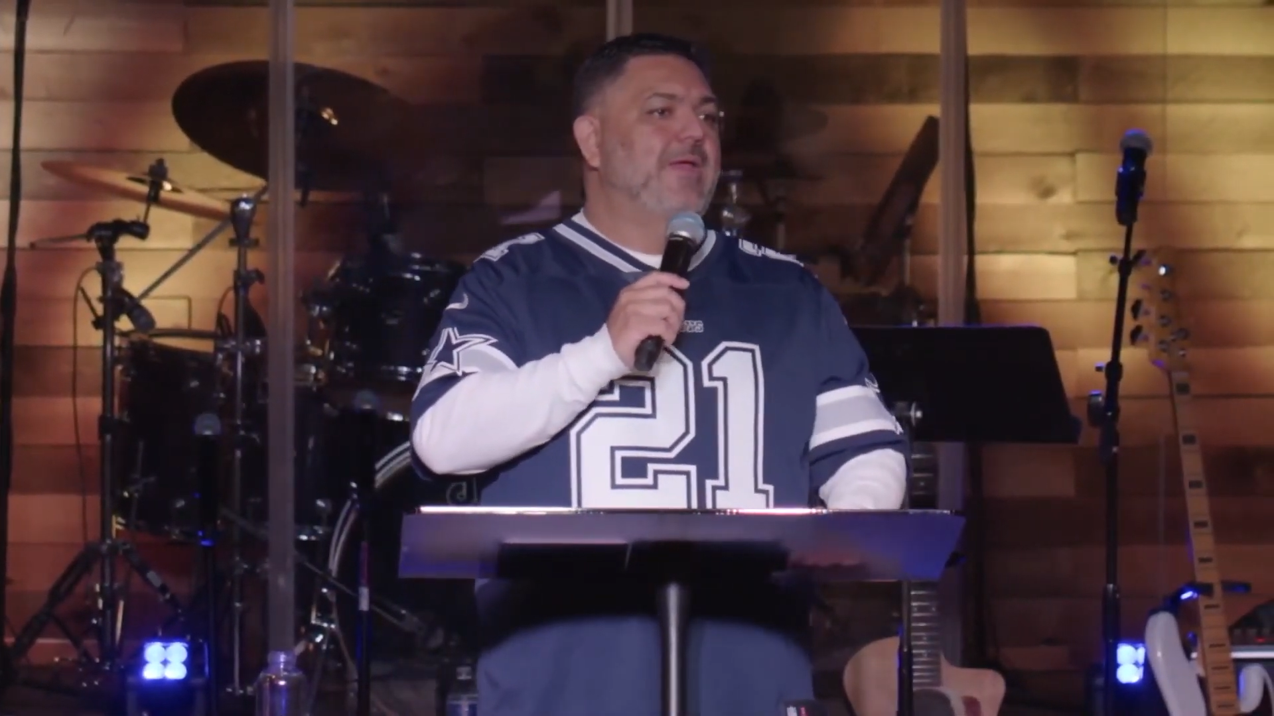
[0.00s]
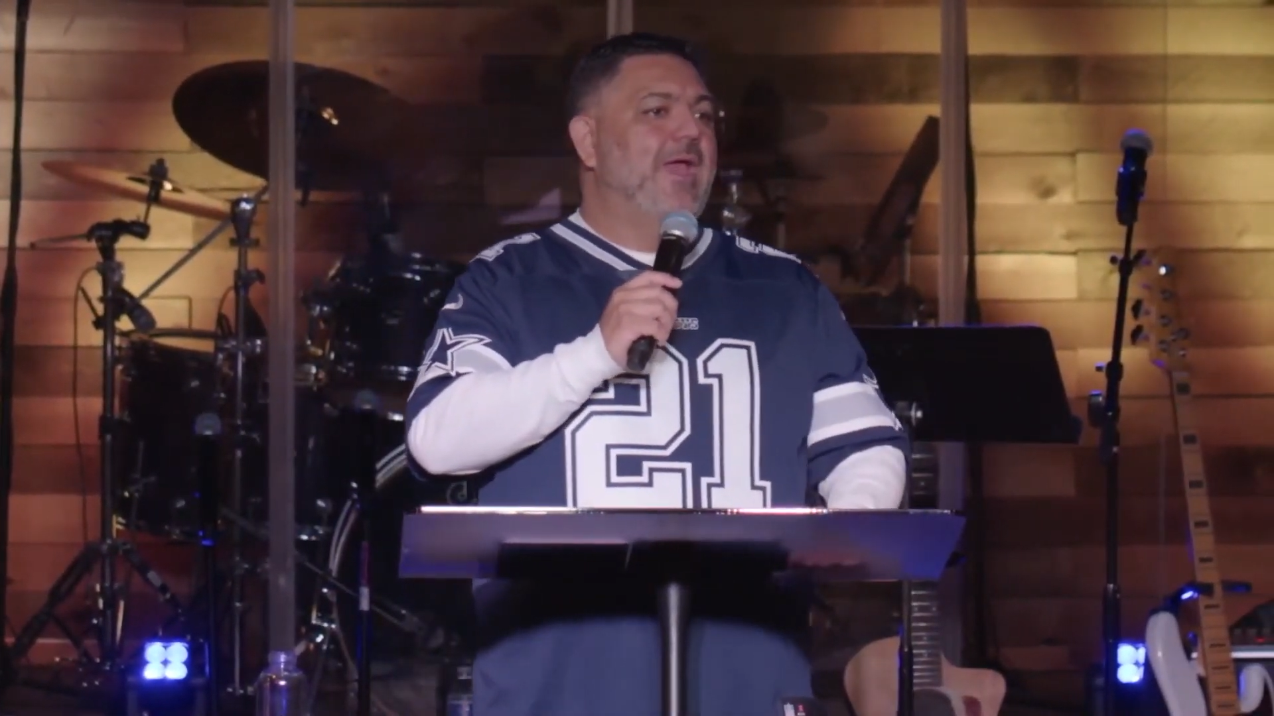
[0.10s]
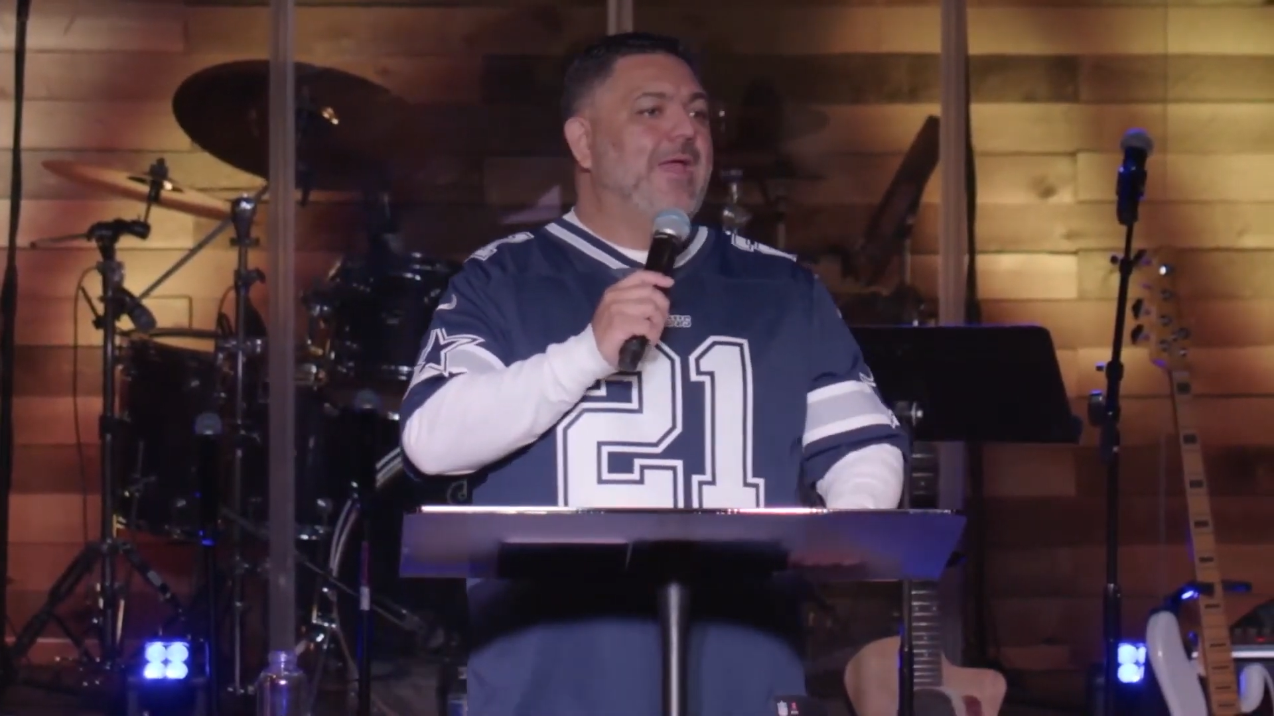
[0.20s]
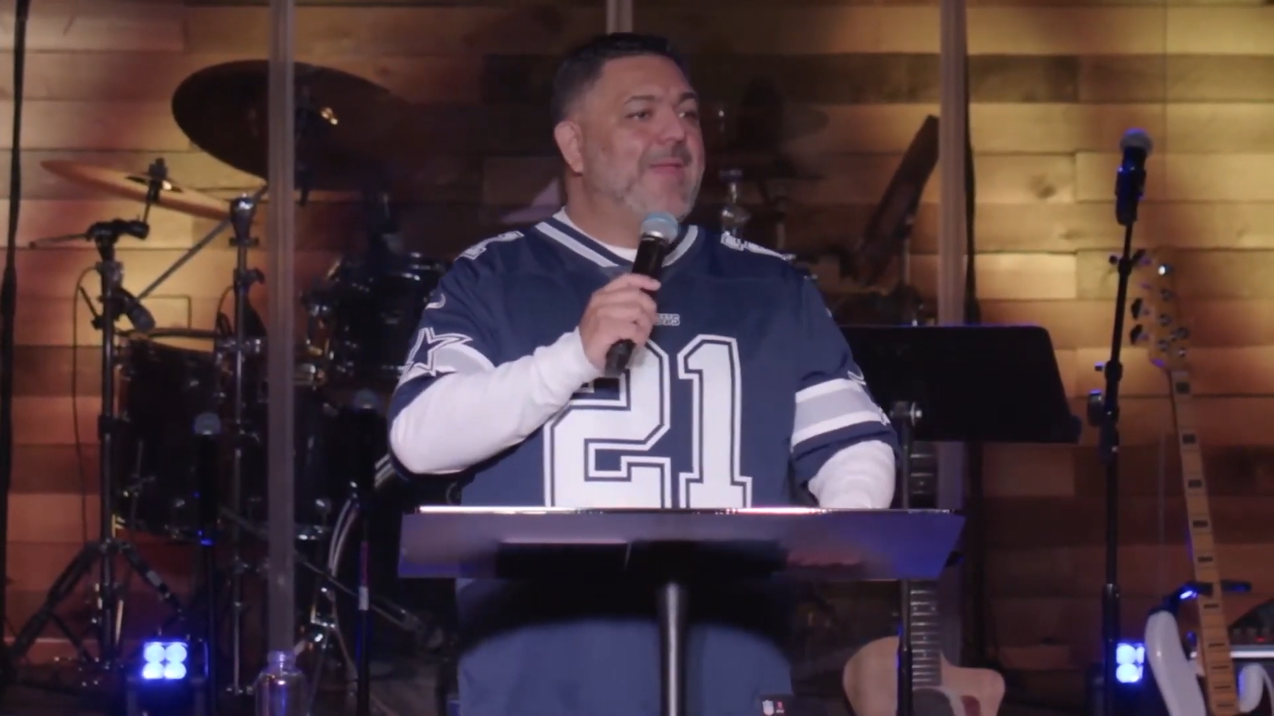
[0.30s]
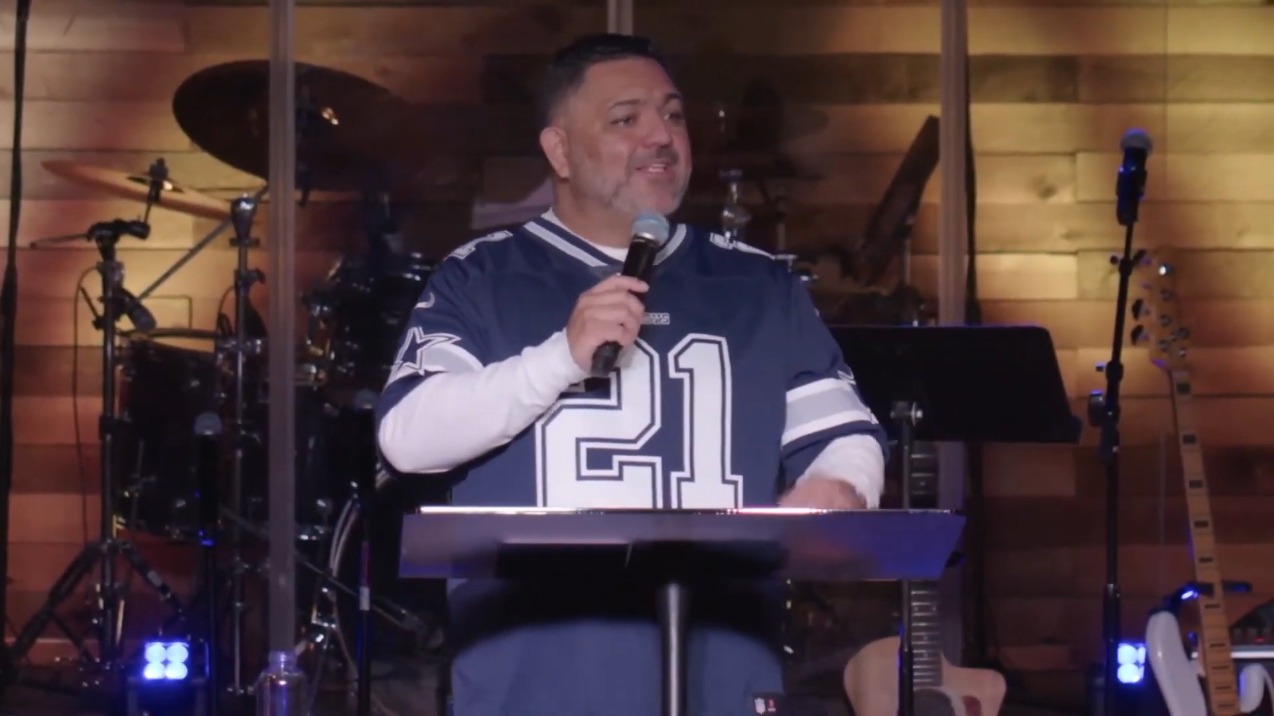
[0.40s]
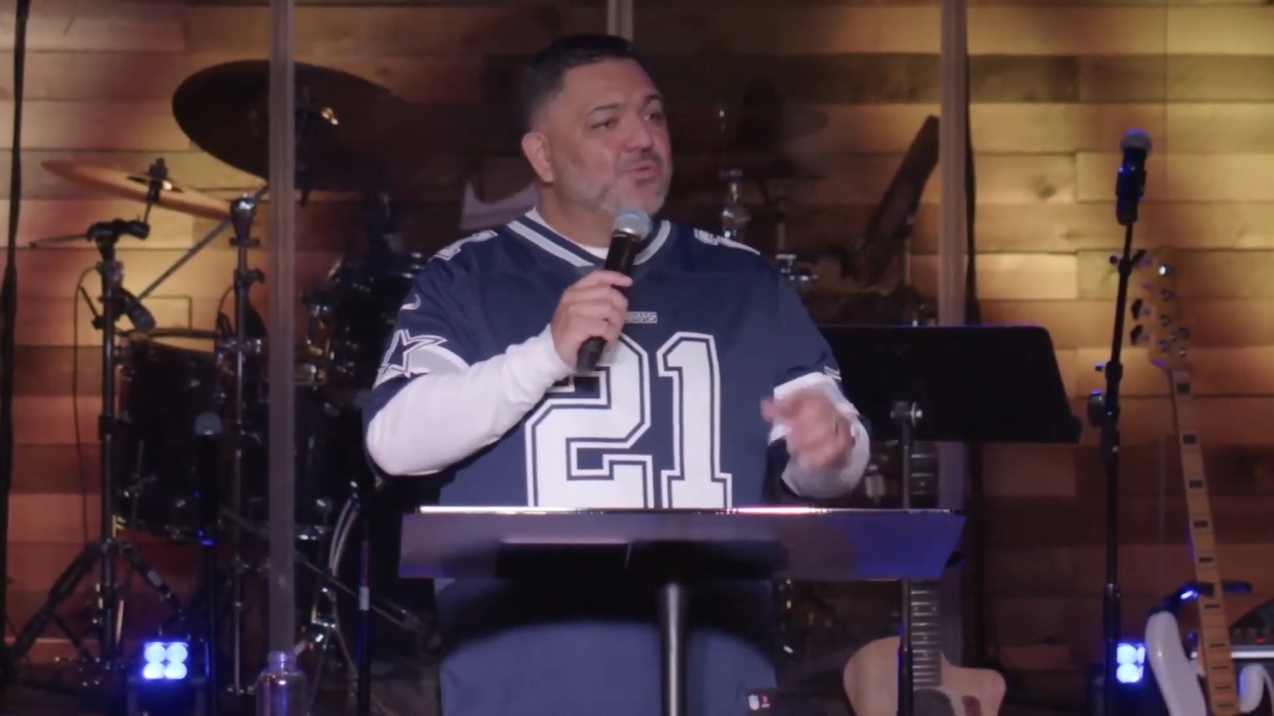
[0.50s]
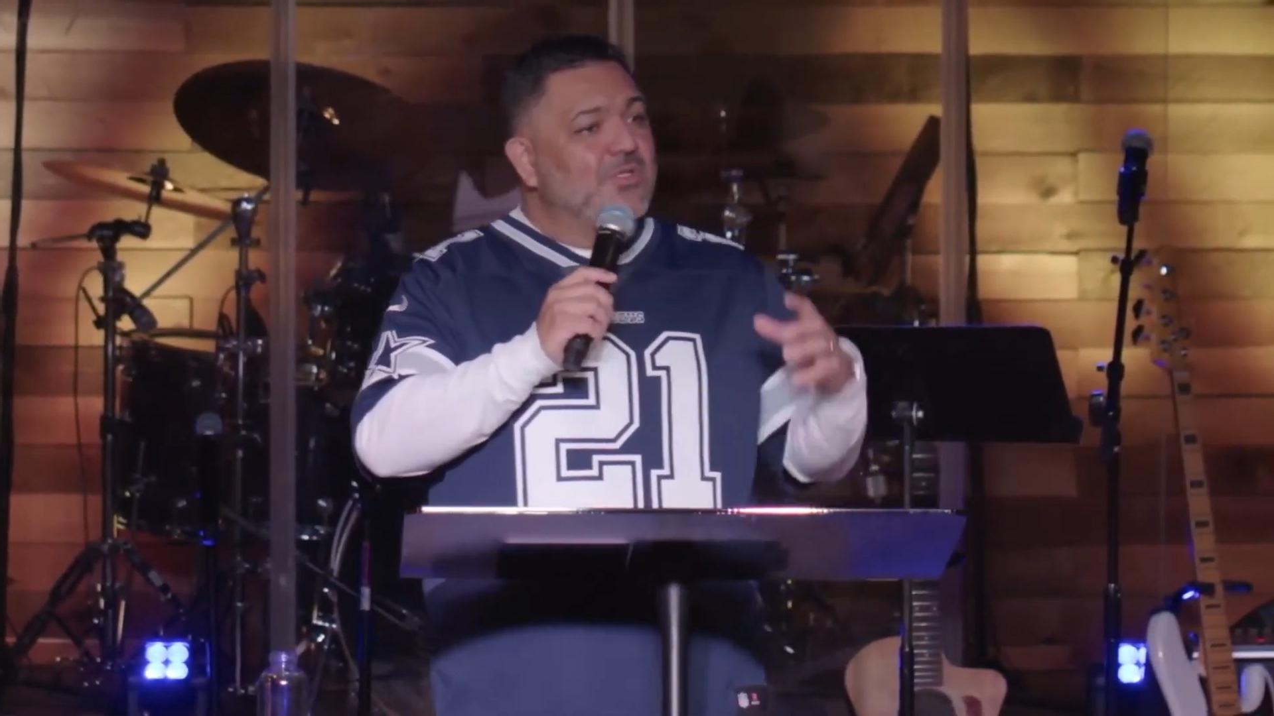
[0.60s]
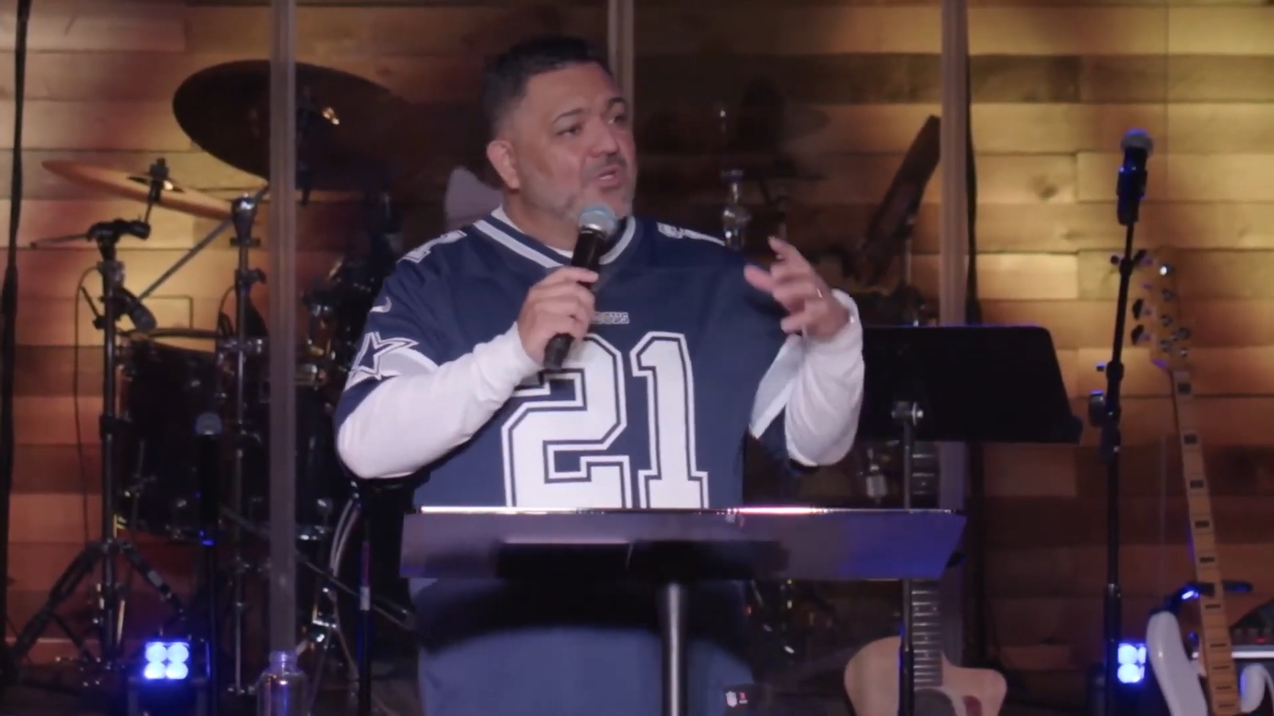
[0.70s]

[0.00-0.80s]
And that's what